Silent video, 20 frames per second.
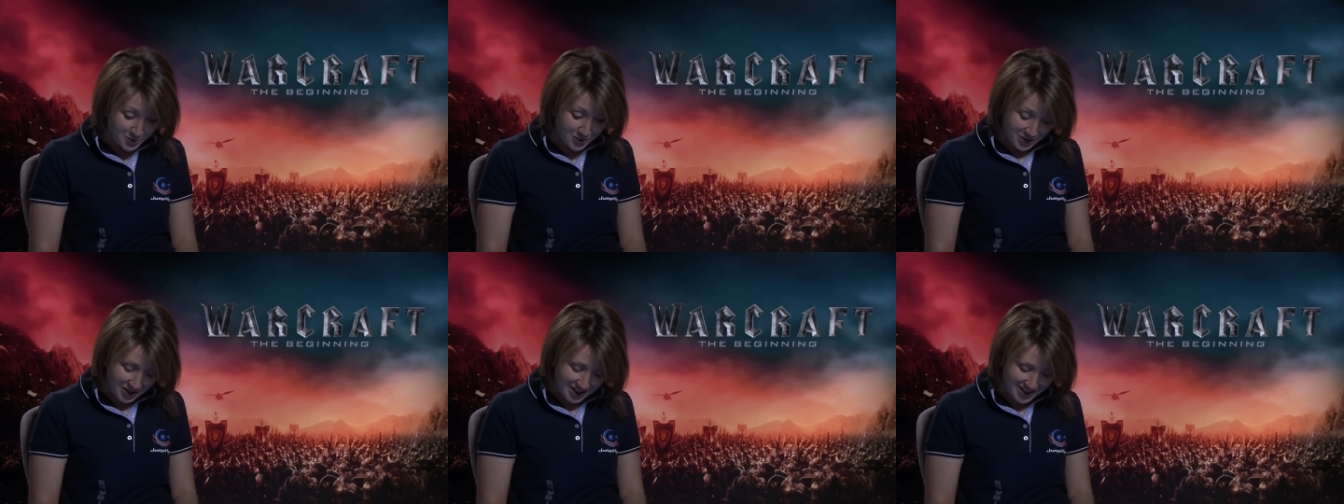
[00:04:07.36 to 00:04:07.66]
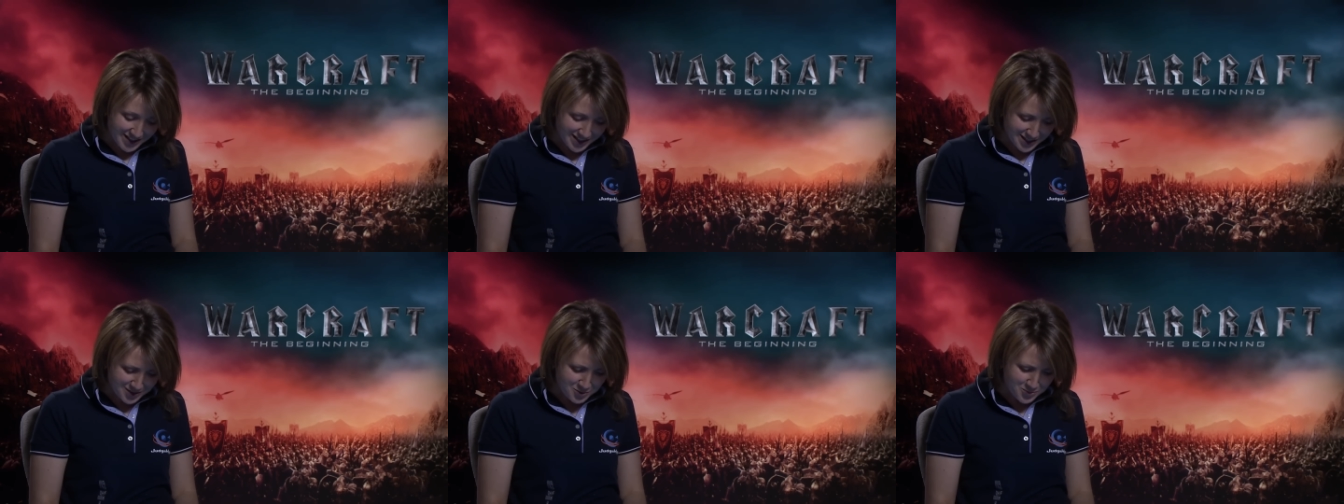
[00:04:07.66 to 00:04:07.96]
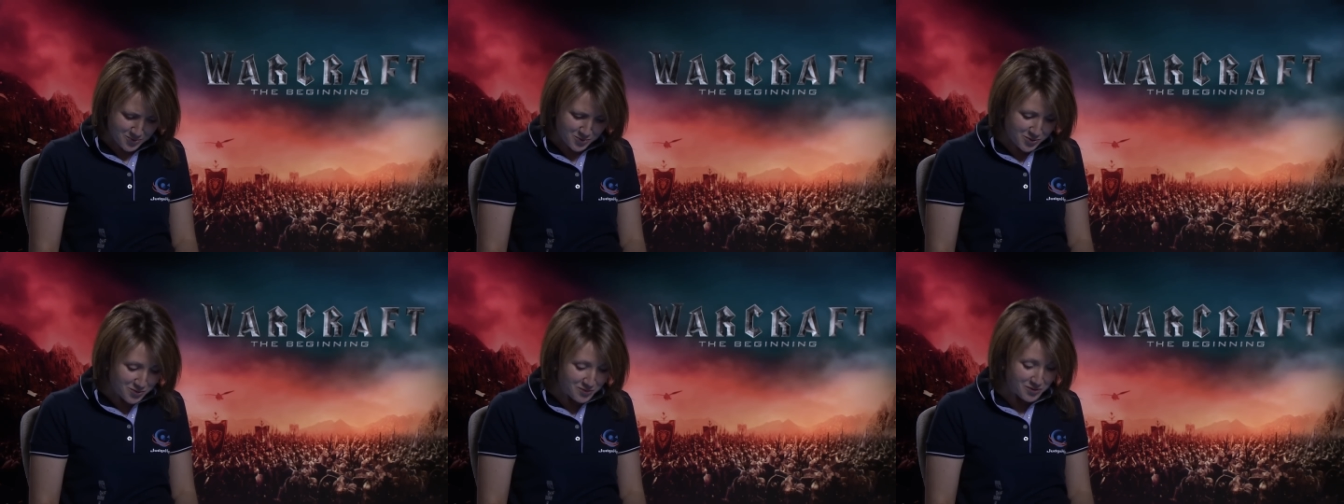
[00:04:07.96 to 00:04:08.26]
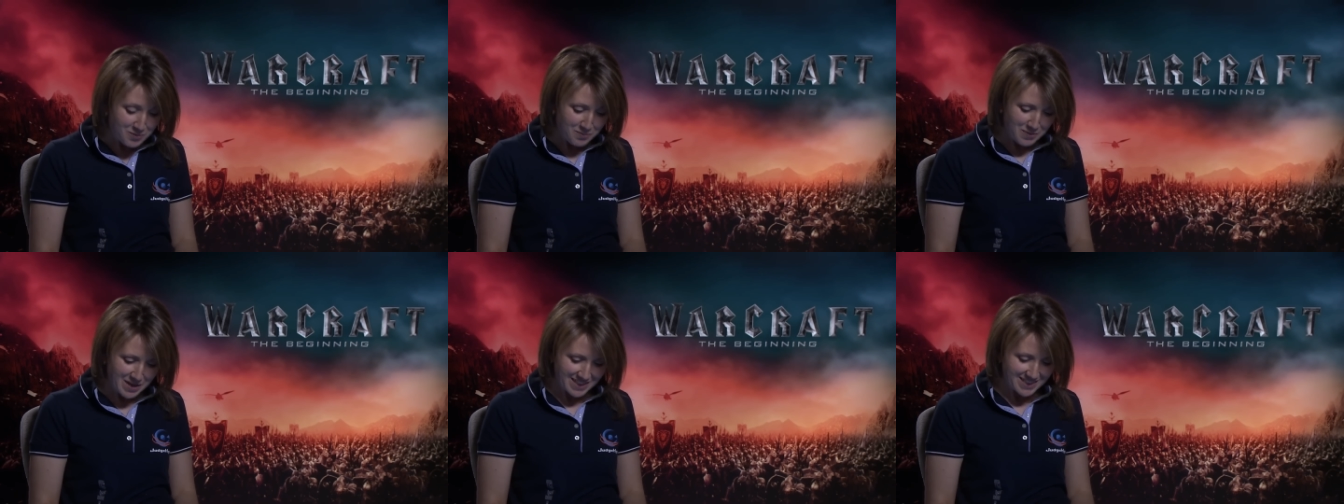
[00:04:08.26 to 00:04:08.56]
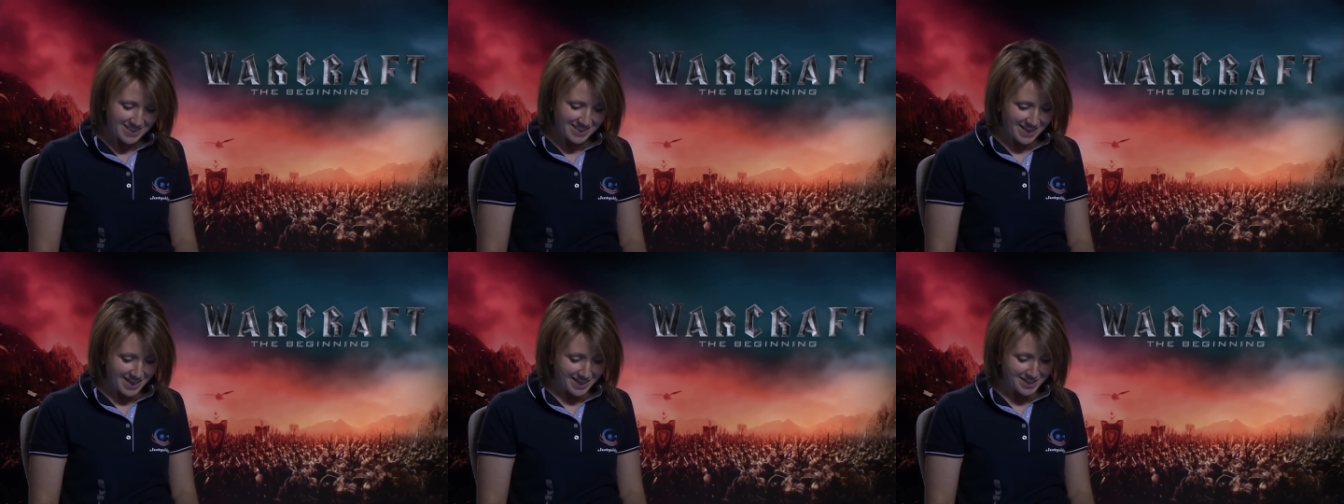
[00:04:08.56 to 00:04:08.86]
you think that the movie made
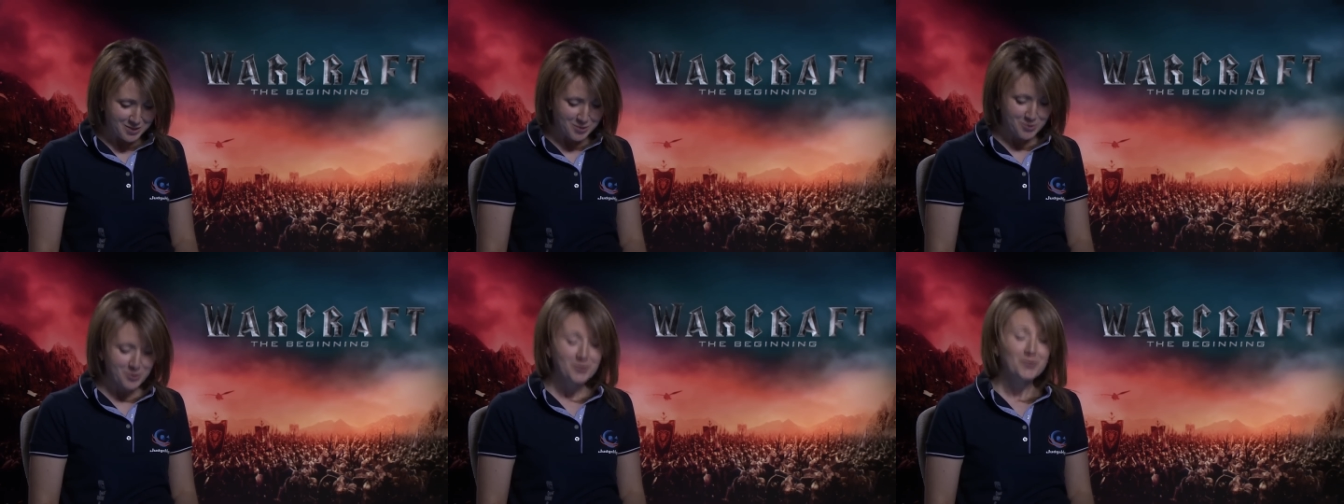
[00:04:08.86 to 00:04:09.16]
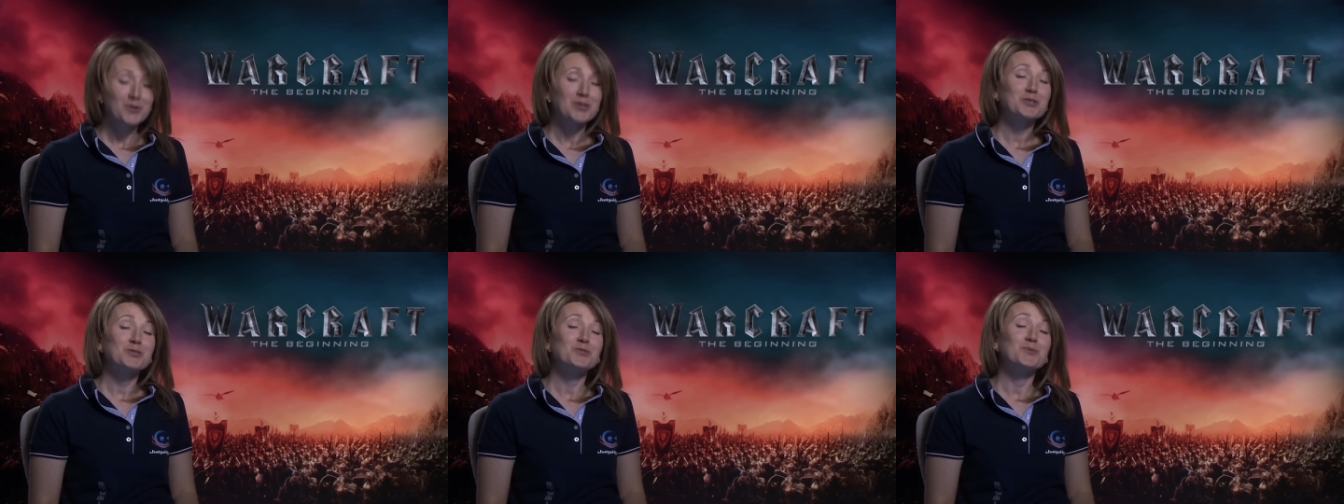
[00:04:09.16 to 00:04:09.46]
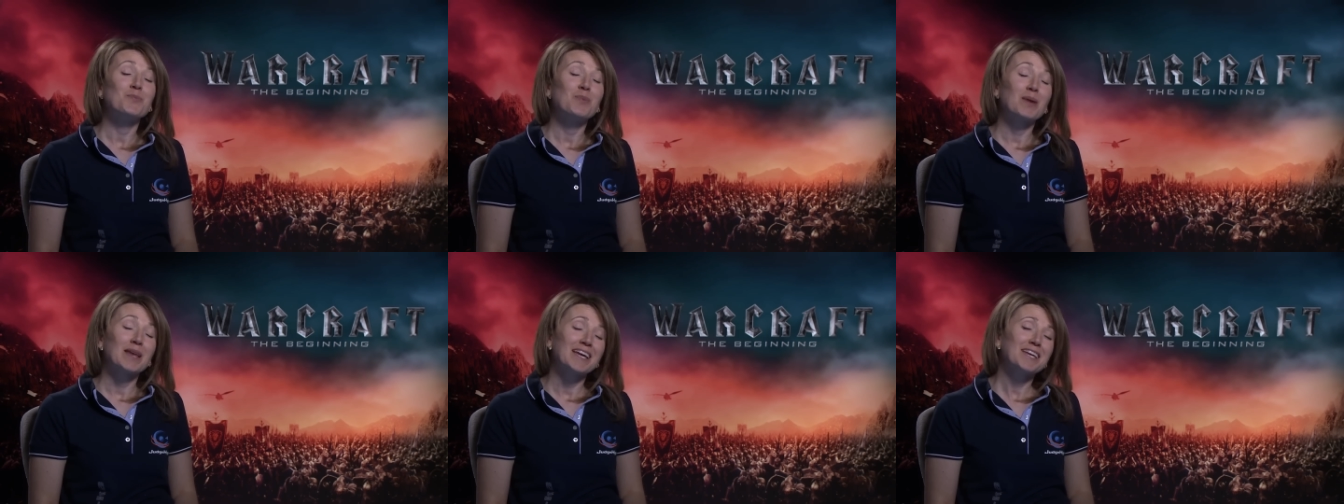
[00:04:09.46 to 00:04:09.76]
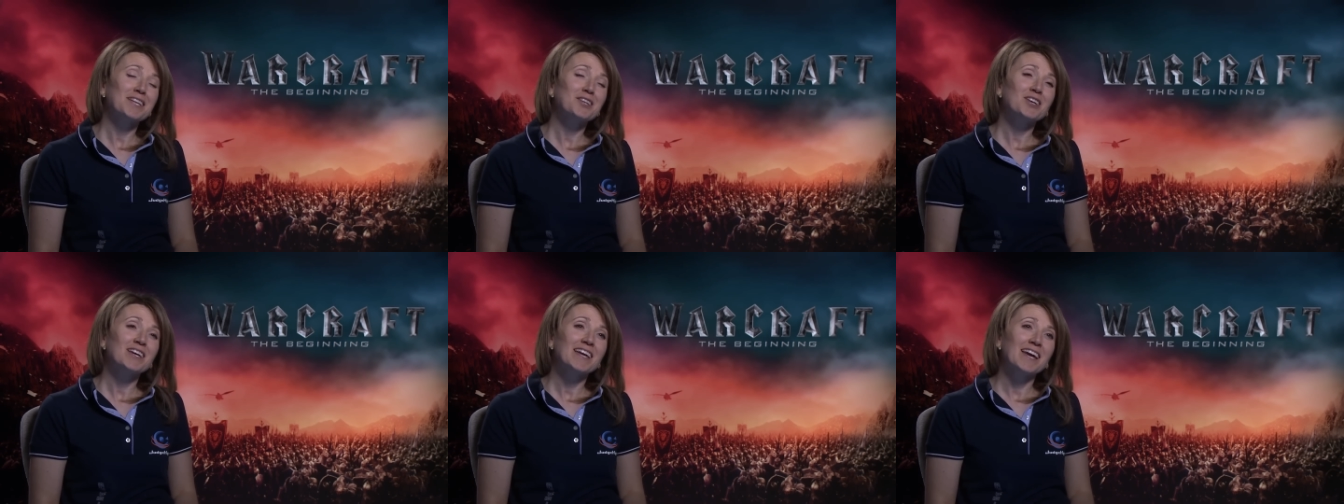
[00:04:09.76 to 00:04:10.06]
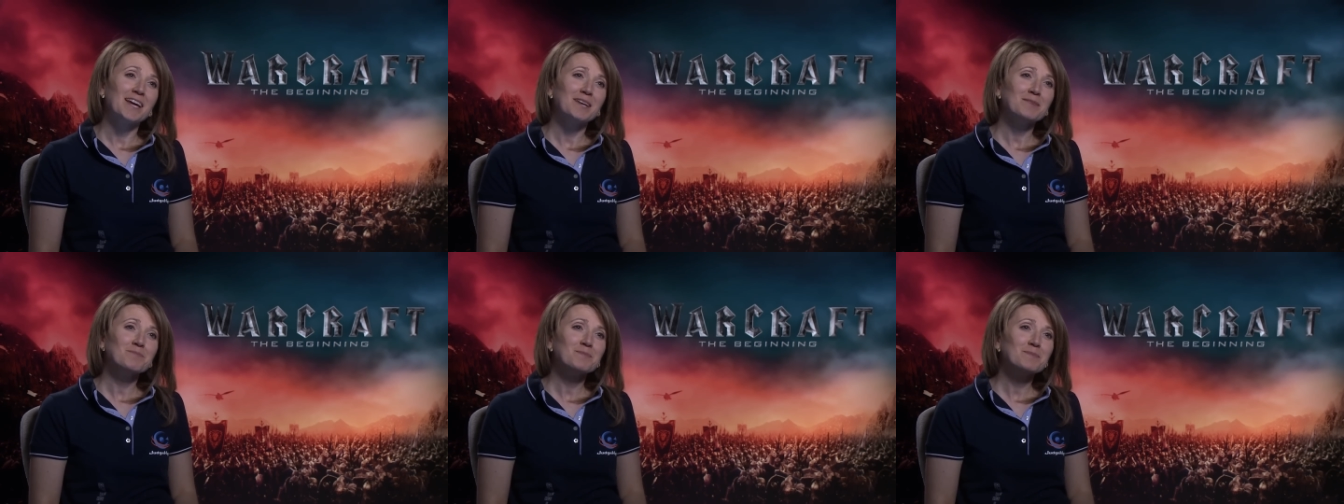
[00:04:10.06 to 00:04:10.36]
the actors want to play the
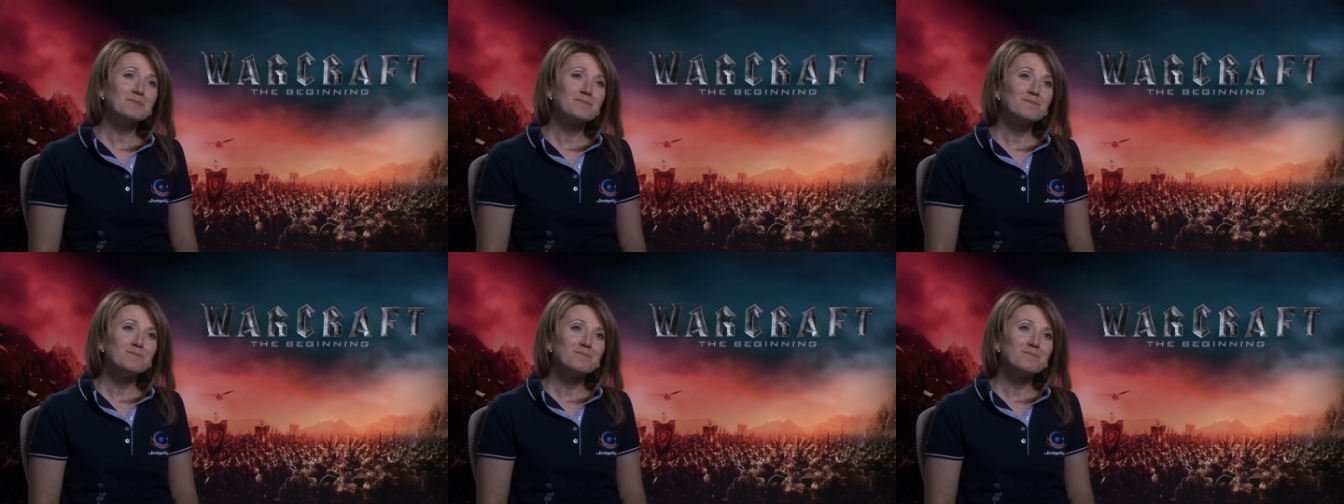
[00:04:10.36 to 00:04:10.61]
game?